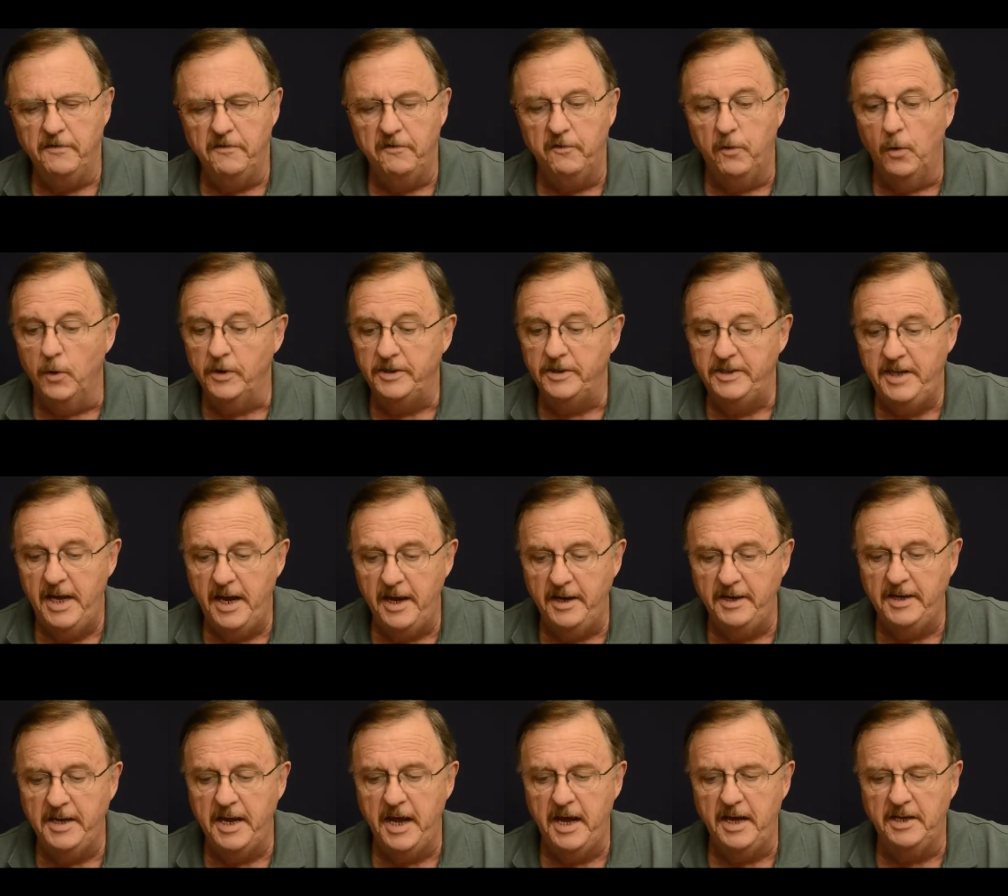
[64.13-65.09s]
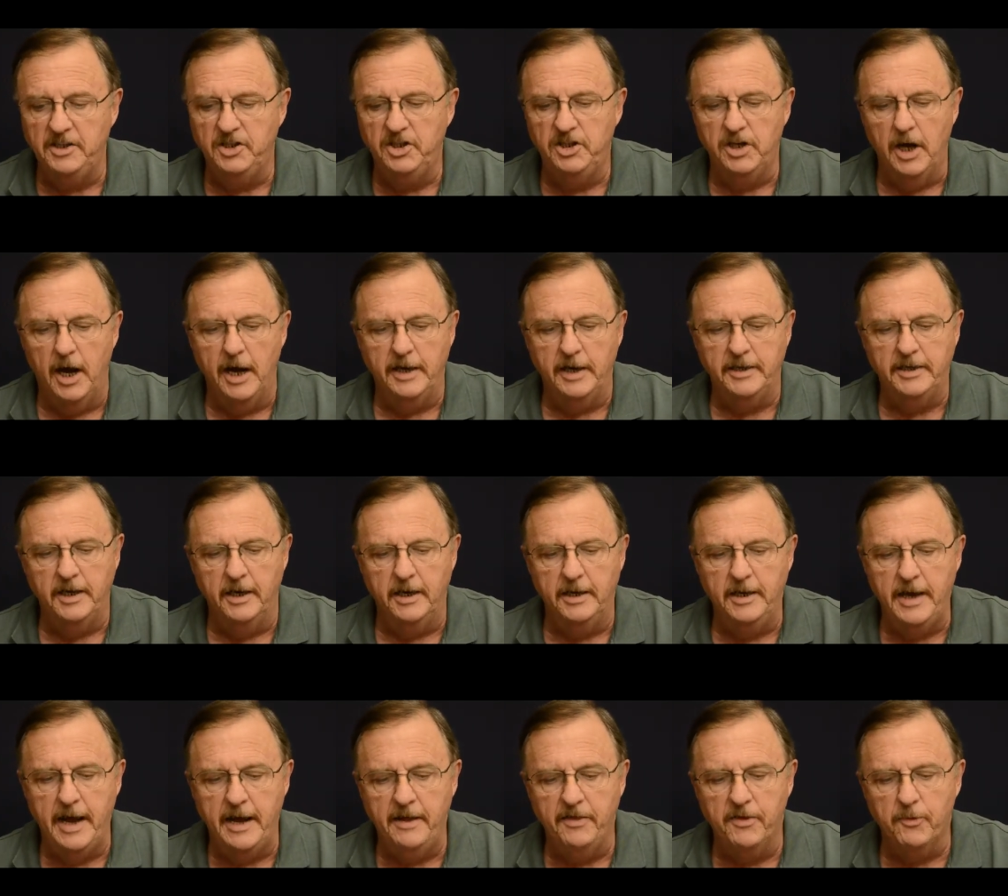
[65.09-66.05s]
410 gauge shotgun,
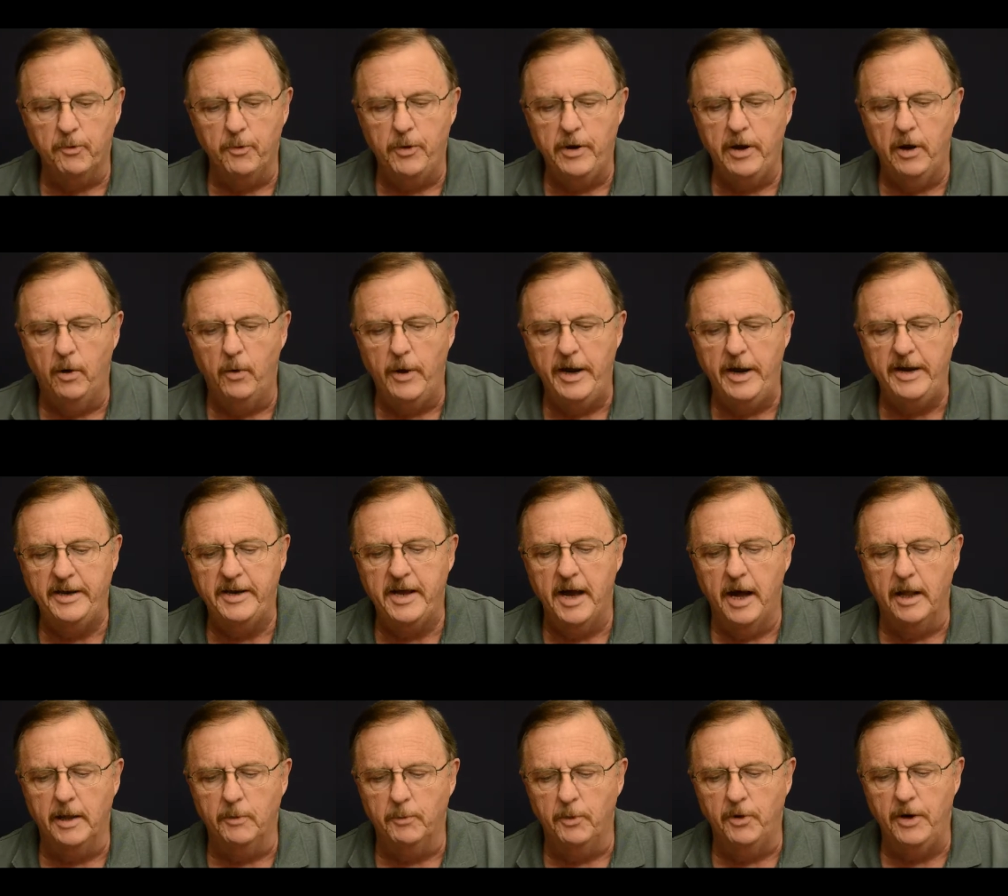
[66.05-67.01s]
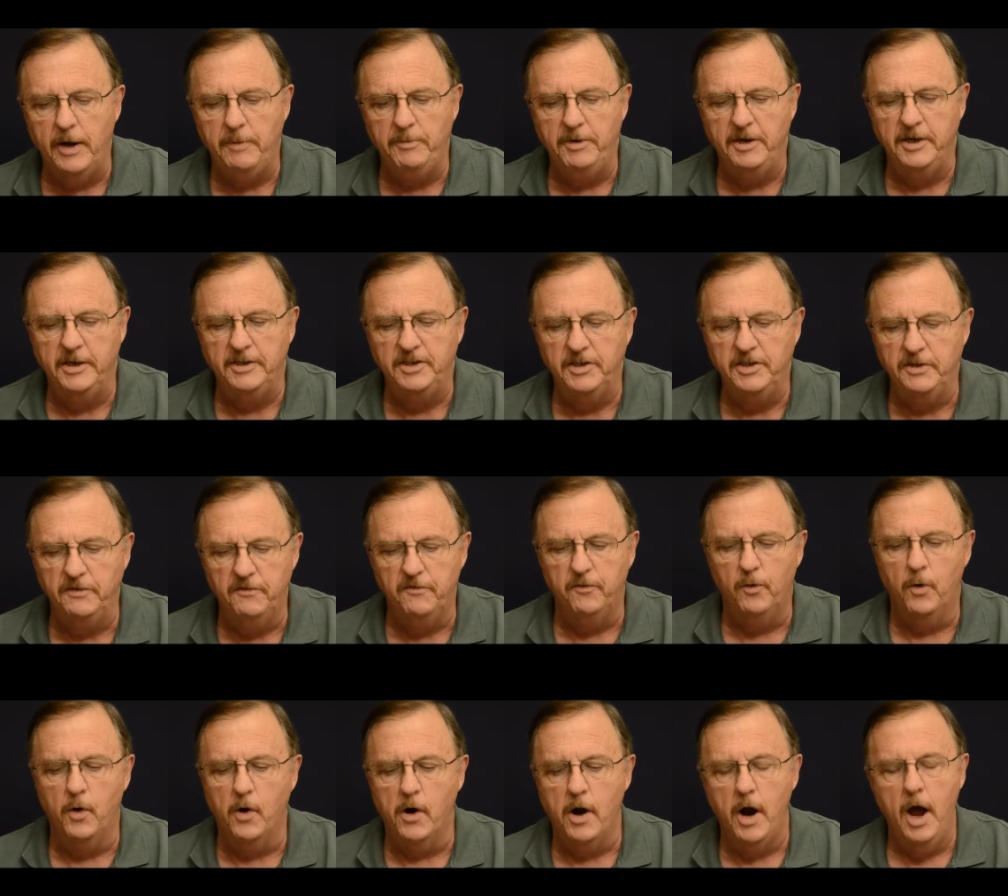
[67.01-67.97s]
and 308 caliber ammunition
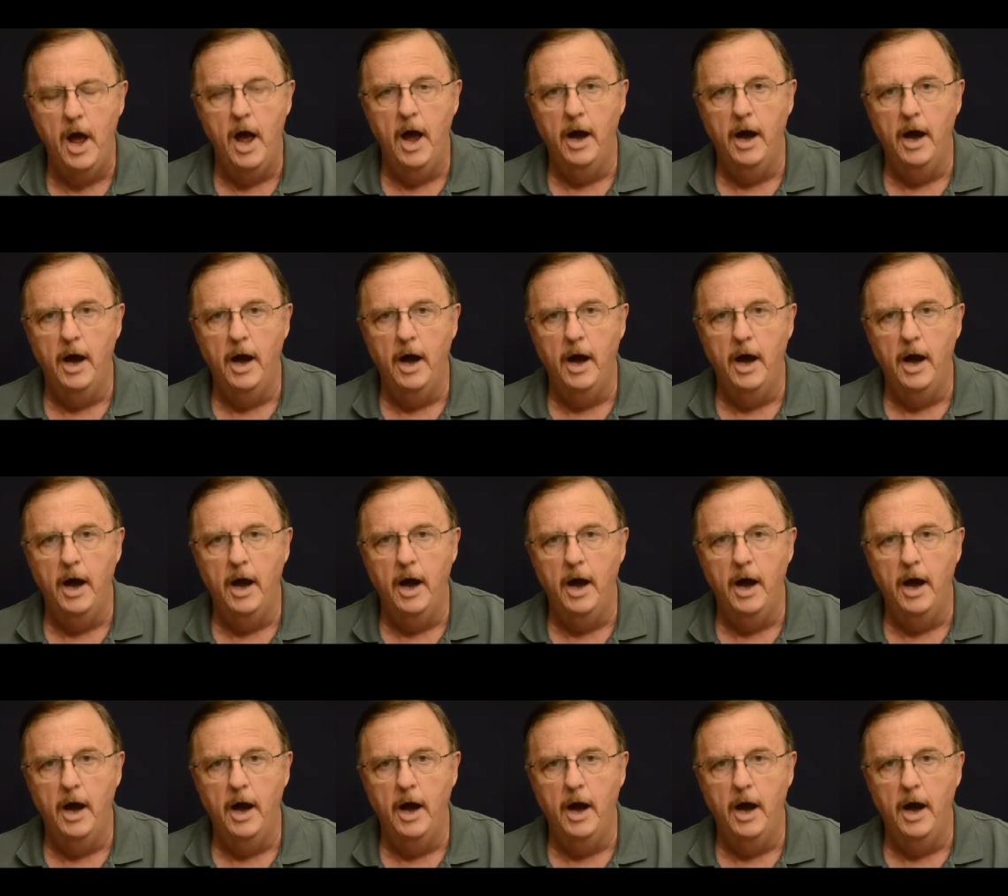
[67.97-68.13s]
for